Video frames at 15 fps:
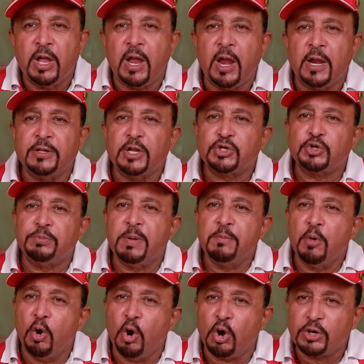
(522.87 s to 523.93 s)
and there should be
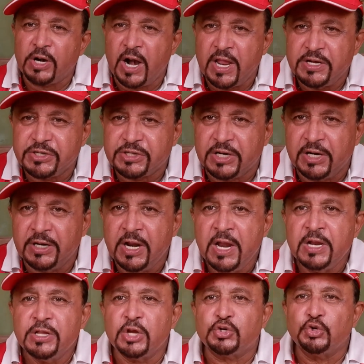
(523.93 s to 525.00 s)
more organization,
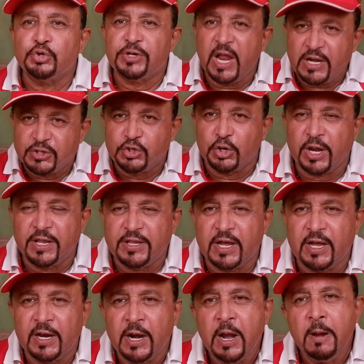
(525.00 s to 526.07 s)
they should get
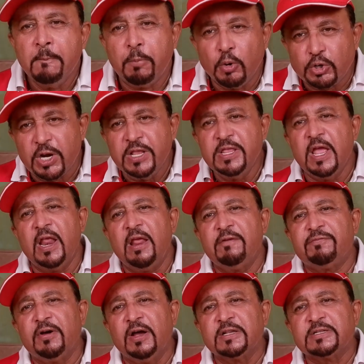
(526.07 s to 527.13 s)
together, put in their
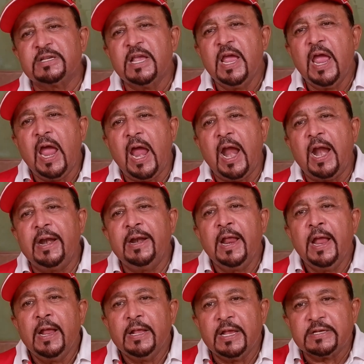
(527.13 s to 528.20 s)
efforts and
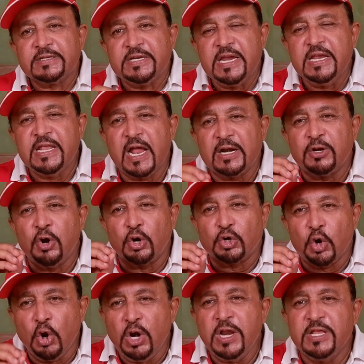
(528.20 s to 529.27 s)
see that
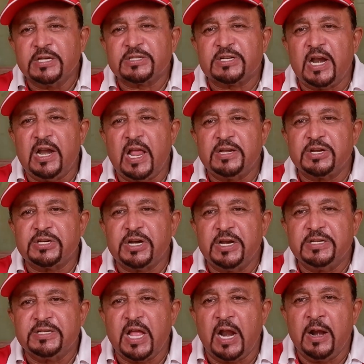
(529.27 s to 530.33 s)
not only the
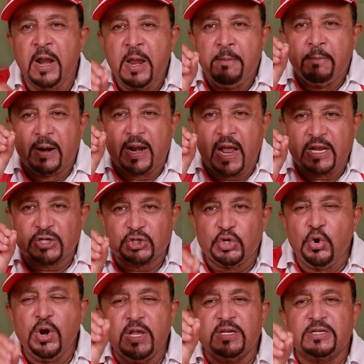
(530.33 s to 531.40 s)
sterilization is done, but as
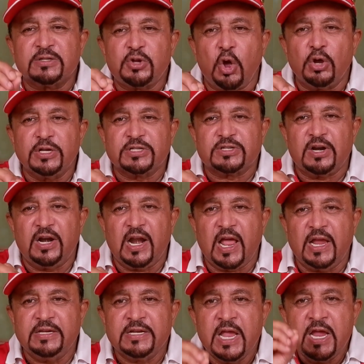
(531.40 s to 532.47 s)
soon as the dog is
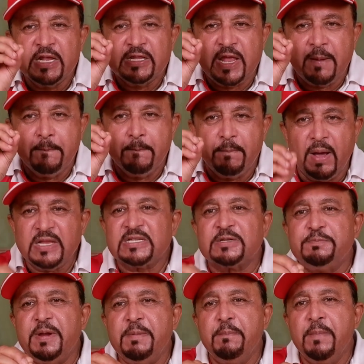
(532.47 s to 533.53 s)
sterilized, they
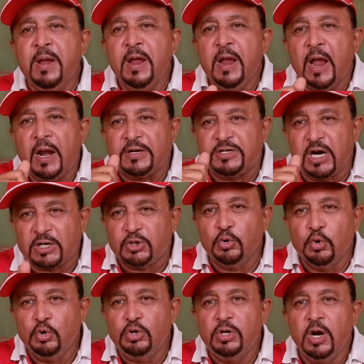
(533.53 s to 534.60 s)
must be
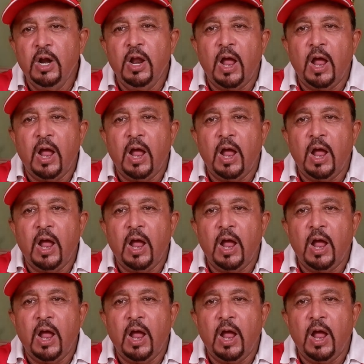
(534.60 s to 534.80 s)
tattooed